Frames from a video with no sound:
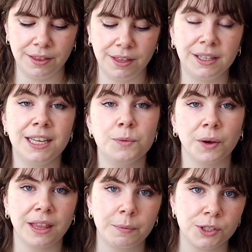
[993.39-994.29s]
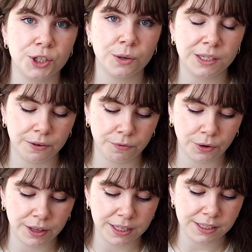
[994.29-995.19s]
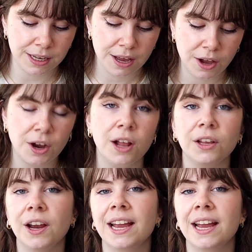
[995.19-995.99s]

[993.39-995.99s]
lace work that was chosen for this collar.